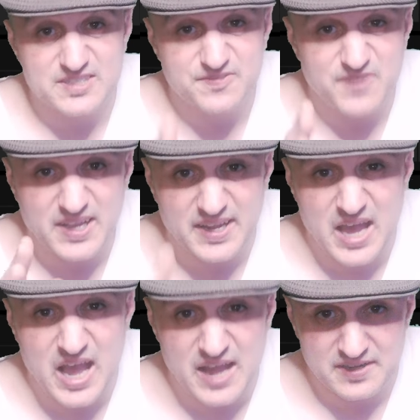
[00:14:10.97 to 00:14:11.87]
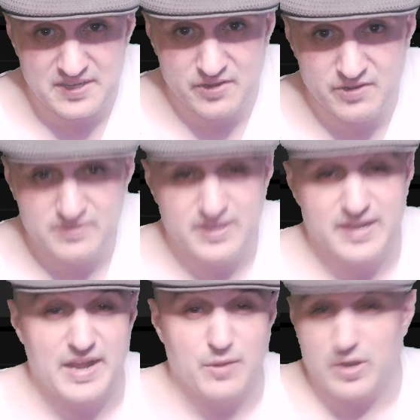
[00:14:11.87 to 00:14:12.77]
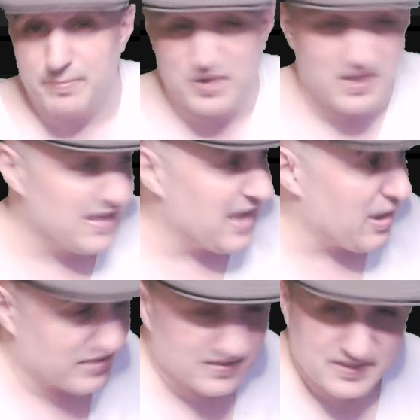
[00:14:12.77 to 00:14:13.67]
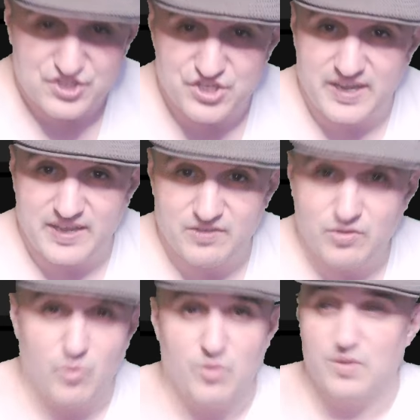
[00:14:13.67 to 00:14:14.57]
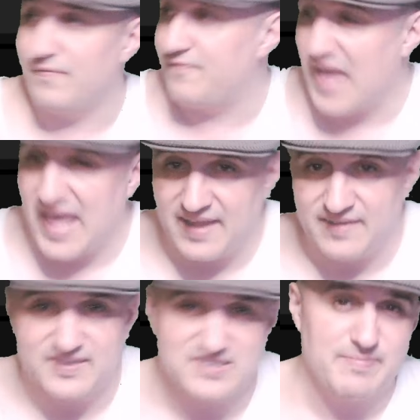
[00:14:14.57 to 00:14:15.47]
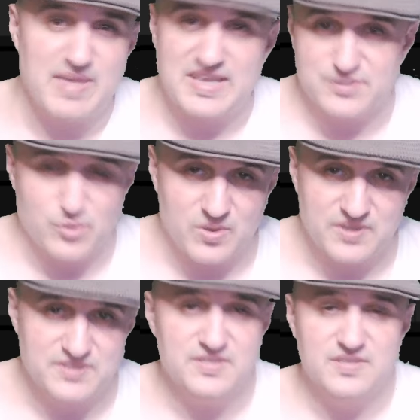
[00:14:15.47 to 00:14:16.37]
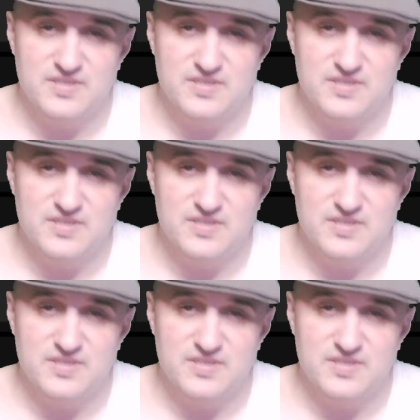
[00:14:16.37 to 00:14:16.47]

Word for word: It's fucking hot in here, and I don't want to put on the air conditioning or the fan because it makes noise.